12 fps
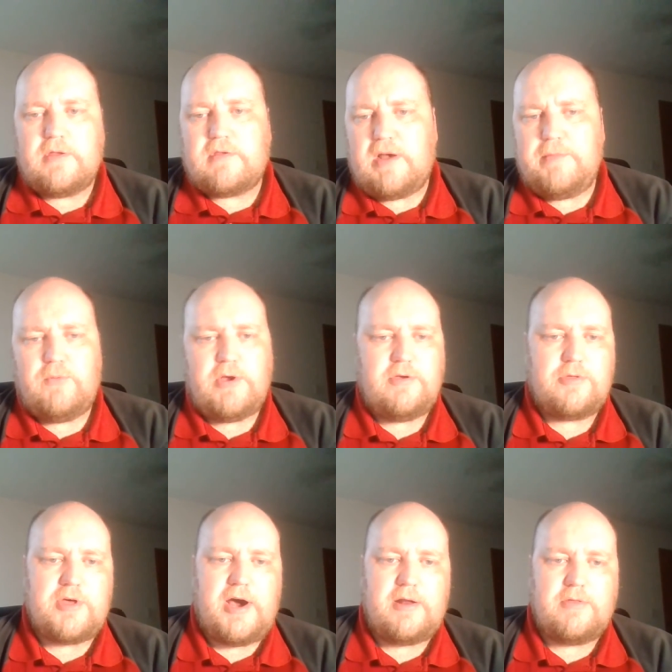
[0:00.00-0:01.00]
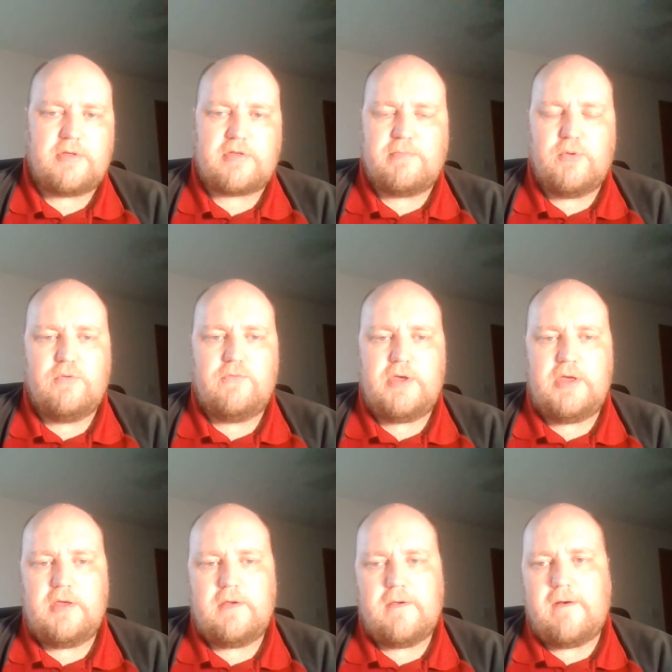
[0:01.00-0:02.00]
and tell me what you thought of this
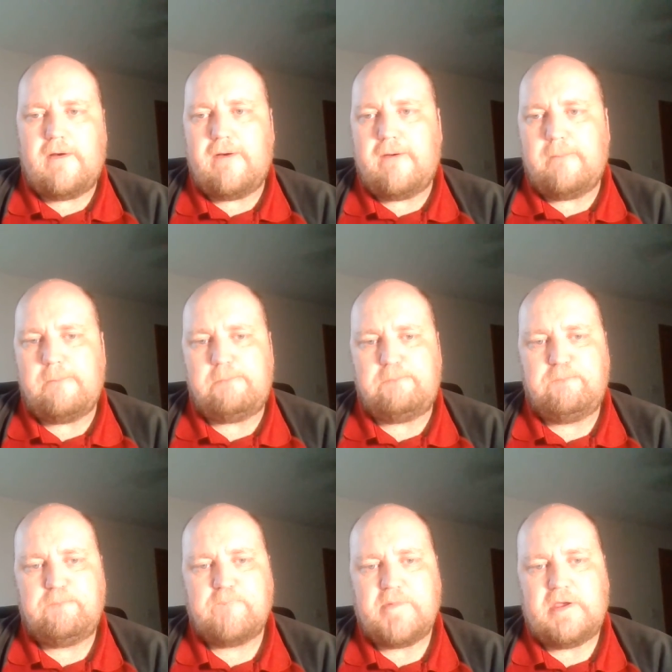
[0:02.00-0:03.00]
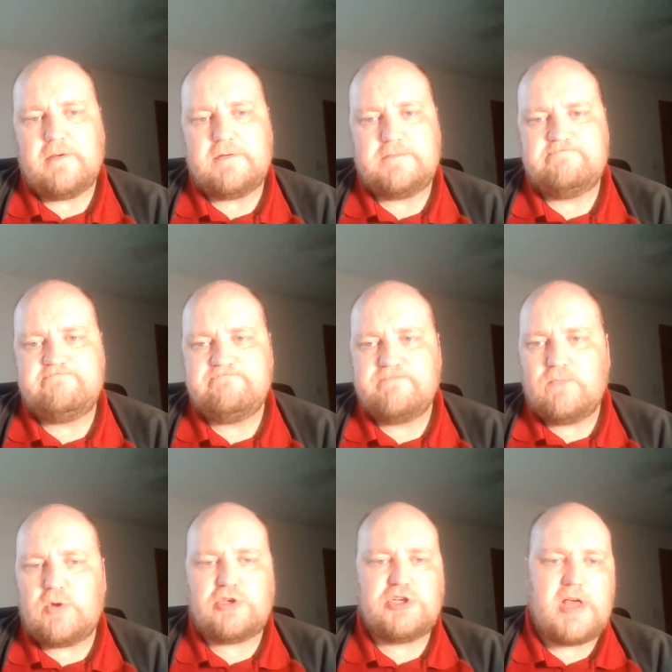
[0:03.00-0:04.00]
movie. Um,
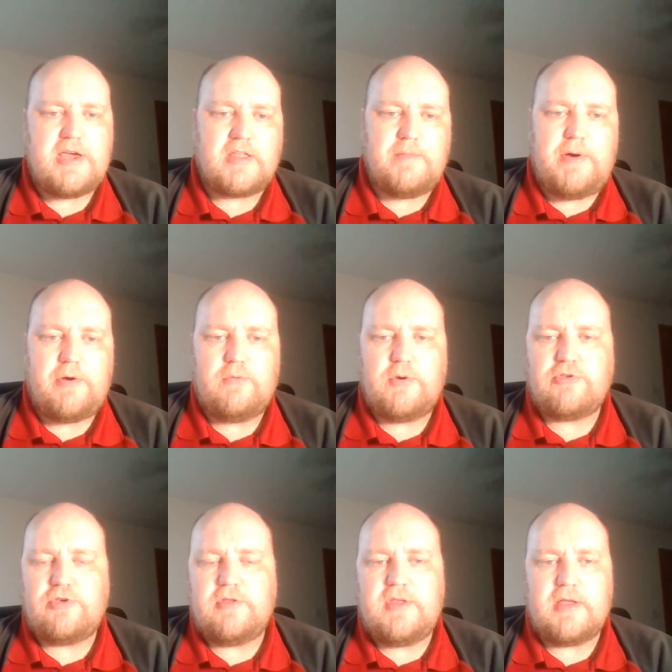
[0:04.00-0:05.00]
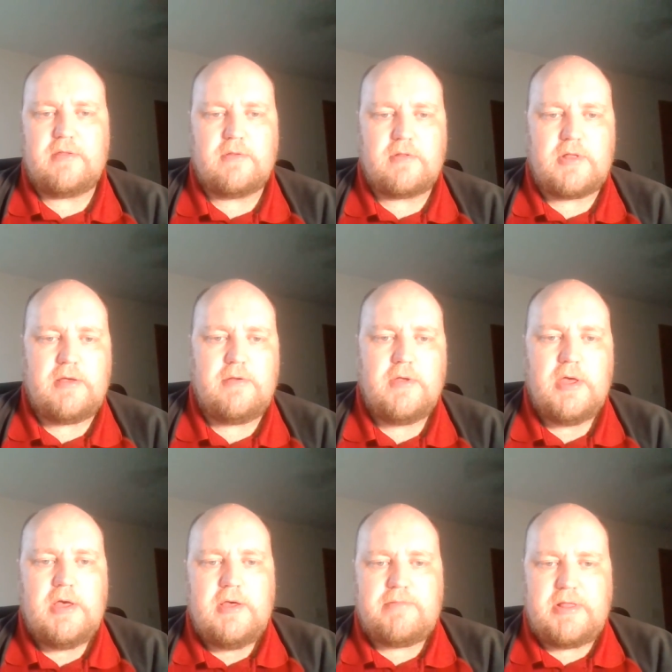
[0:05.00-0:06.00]
what you liked about it, what you didn't.
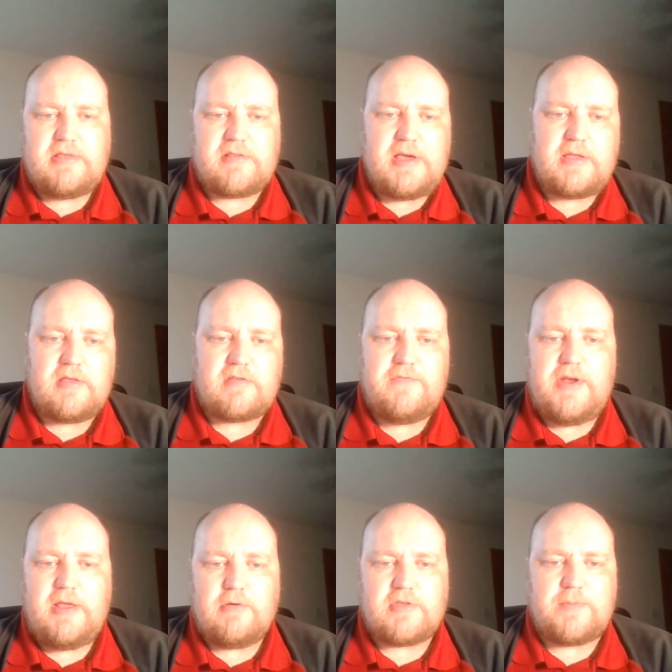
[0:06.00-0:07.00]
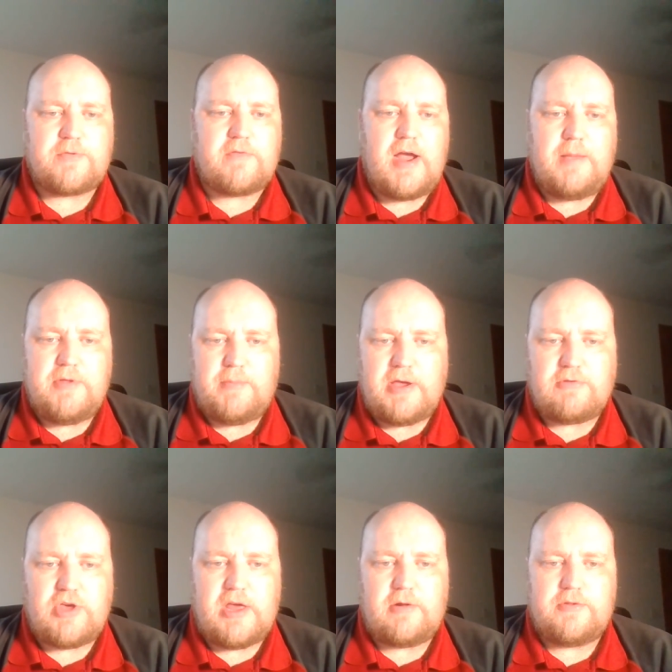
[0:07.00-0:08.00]
Please like this video, subscribe to my
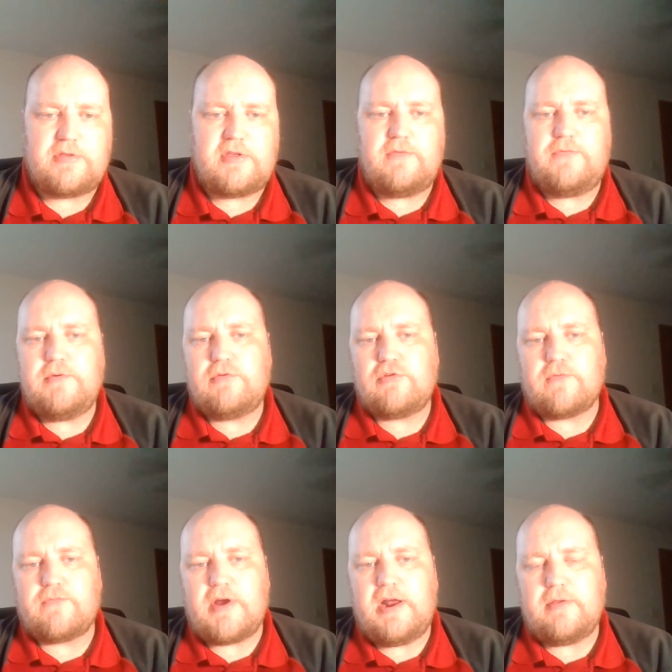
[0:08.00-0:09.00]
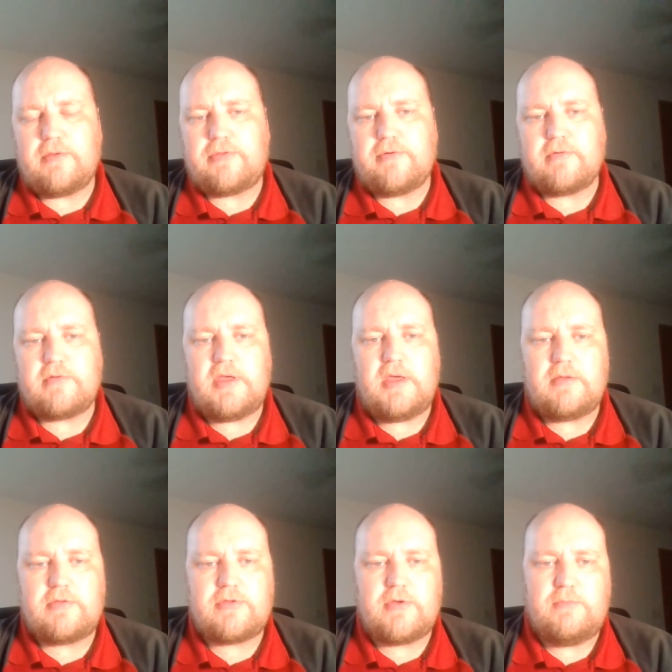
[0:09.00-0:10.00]
channel to see future Friday the
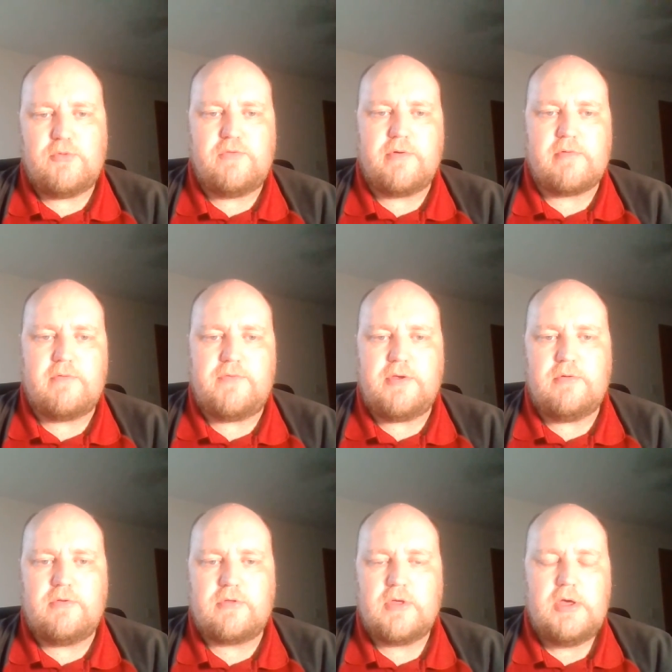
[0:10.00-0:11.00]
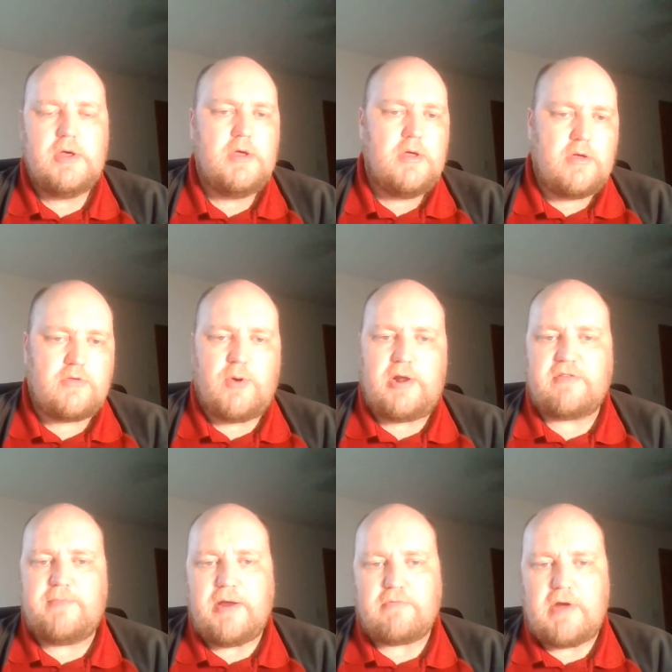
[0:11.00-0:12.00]
13th uh, movie reviews, as well
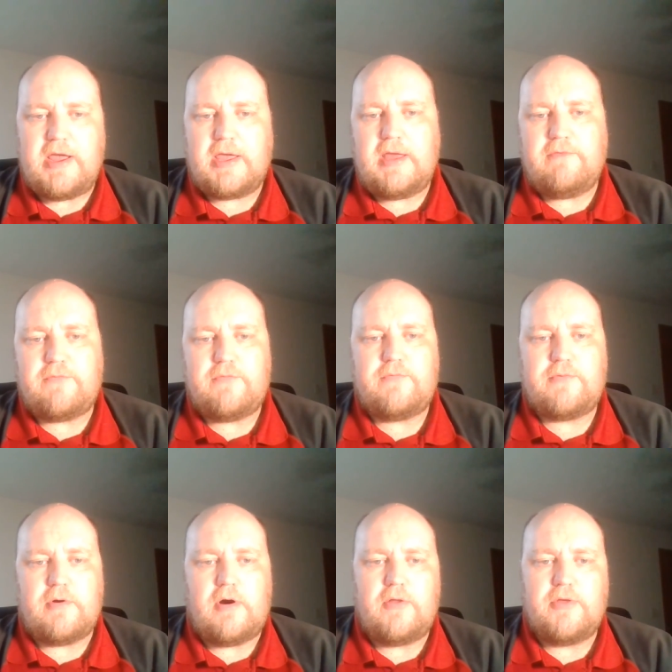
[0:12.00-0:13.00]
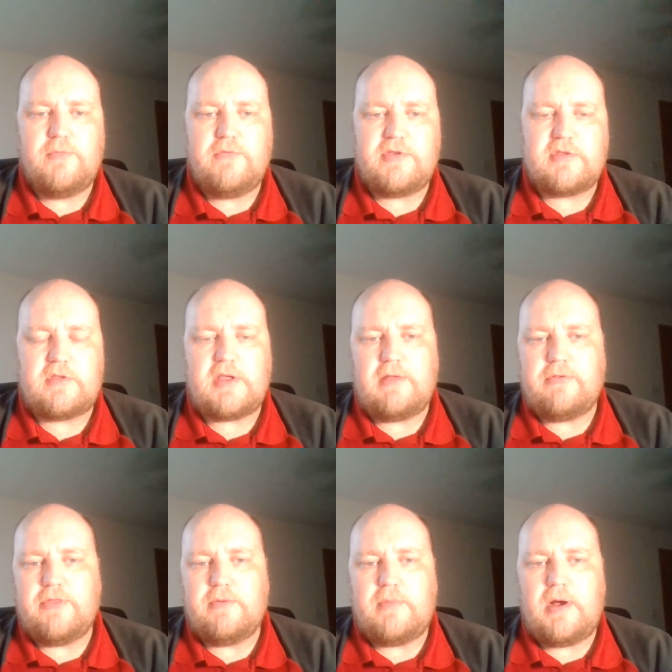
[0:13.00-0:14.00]
as my ranking for all the movies at the
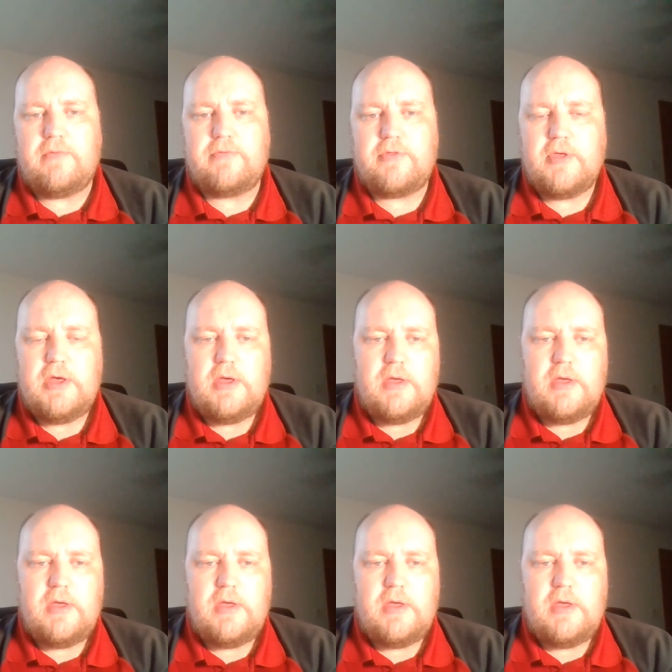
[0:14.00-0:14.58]
end of the month